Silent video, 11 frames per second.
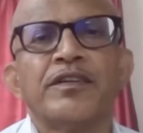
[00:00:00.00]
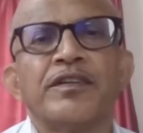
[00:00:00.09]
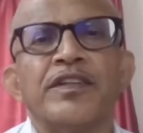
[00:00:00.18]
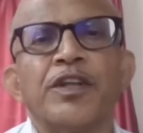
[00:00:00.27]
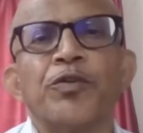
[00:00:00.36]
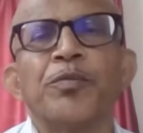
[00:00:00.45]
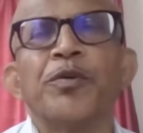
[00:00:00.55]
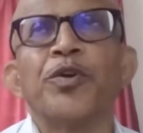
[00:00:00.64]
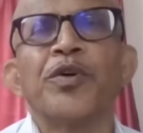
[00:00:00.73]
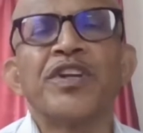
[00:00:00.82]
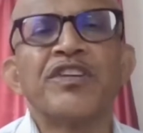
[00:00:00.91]
there would be
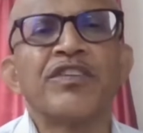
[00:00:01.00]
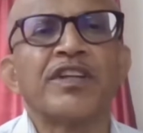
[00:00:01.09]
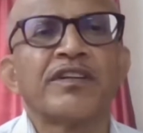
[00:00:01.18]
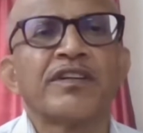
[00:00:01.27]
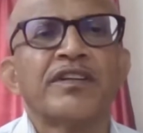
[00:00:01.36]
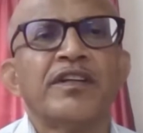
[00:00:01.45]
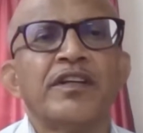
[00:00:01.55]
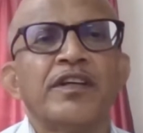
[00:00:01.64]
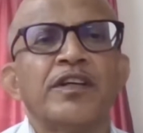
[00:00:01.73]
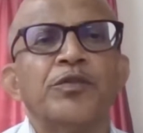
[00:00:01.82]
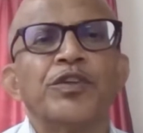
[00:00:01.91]
no internet.
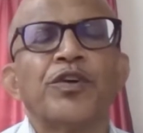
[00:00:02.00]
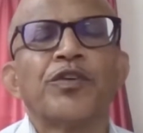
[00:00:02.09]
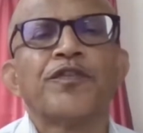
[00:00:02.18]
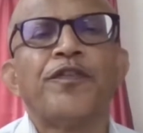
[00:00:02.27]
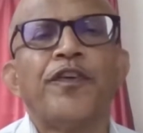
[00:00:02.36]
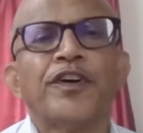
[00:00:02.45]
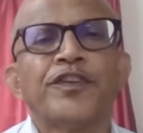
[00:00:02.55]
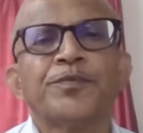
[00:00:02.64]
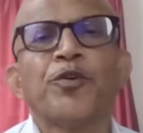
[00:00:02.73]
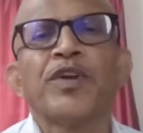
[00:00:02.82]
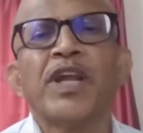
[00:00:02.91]
Without FOSS
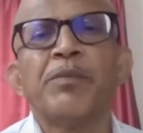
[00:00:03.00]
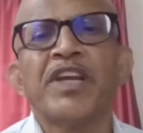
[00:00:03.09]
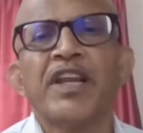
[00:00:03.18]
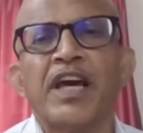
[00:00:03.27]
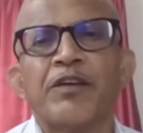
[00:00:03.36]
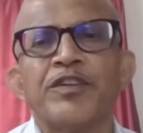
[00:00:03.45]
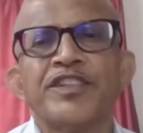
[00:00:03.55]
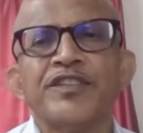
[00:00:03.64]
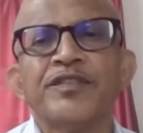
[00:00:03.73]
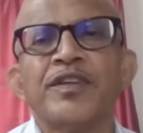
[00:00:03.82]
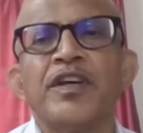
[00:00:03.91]
programming
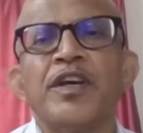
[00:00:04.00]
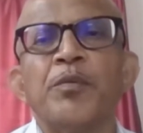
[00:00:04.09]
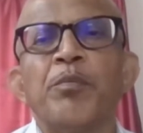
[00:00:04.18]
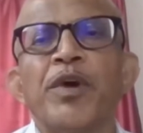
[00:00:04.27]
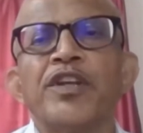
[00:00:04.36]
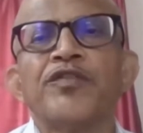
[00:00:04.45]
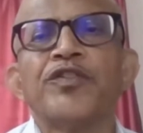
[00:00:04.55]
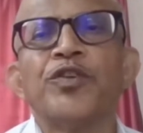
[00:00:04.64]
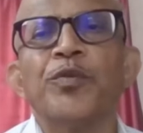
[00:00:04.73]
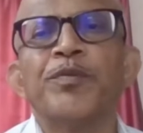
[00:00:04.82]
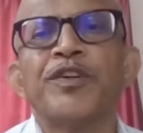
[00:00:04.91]
languages, many of
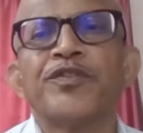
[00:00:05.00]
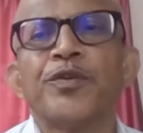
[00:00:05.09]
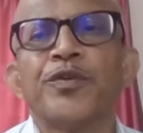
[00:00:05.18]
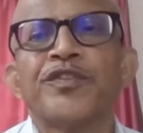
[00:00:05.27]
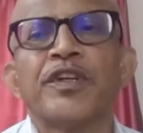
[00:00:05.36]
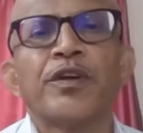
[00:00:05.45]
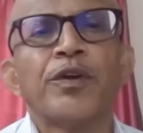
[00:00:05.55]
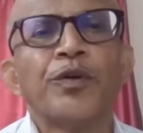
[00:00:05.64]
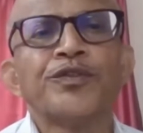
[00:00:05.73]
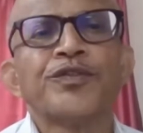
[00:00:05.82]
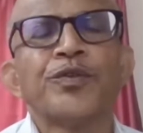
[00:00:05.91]
the open source and
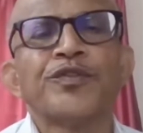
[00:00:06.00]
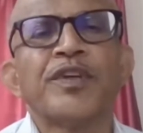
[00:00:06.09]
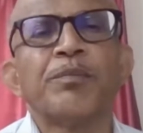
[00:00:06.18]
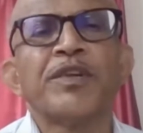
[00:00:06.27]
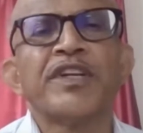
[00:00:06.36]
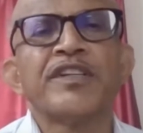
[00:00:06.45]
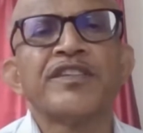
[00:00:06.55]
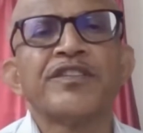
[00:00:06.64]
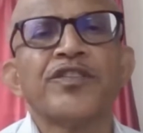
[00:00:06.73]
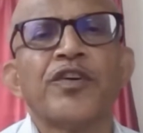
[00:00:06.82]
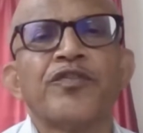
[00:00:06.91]
closed source
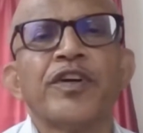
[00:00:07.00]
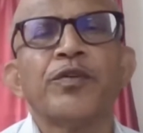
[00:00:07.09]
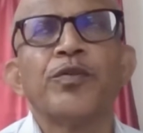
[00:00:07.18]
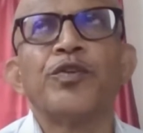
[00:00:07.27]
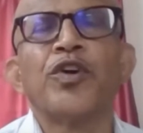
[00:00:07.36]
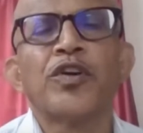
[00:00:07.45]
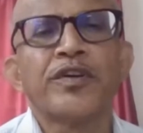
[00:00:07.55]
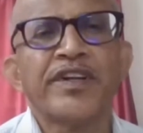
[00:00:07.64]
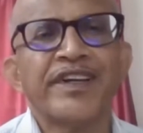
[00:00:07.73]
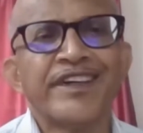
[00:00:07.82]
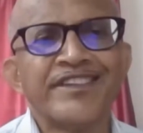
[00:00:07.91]
application software could
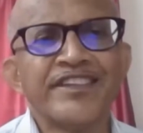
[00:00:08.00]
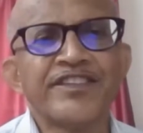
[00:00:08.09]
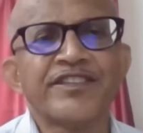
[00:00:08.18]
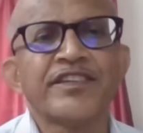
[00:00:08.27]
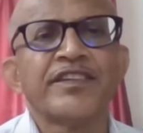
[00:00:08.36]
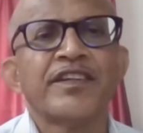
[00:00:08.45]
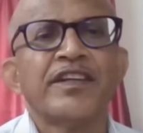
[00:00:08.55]
not exist.